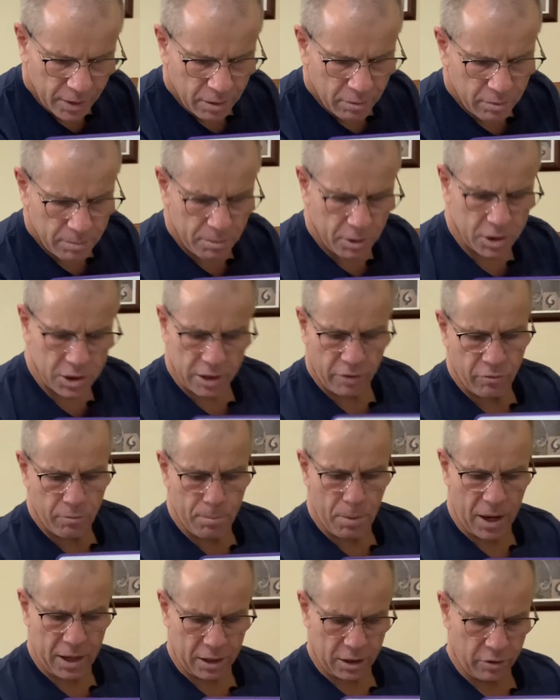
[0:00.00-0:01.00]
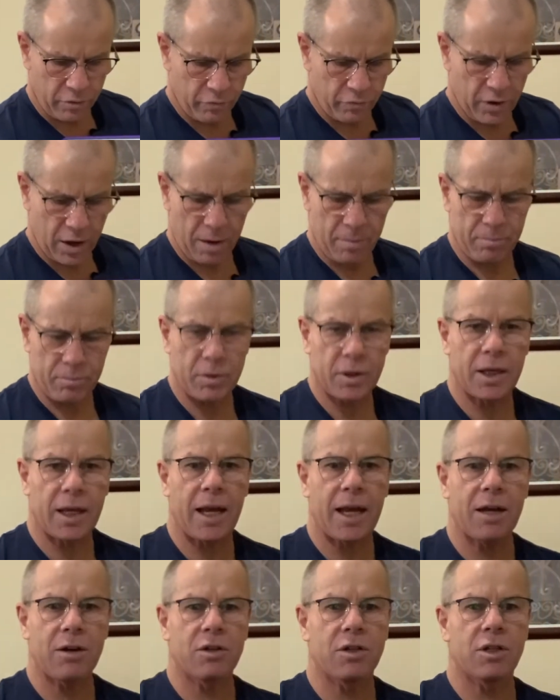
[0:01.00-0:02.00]
We must have a bank of
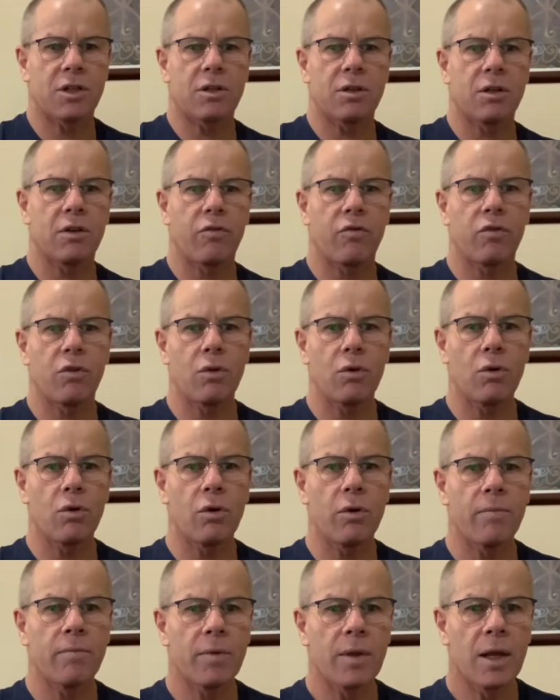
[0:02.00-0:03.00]
counters on the floor,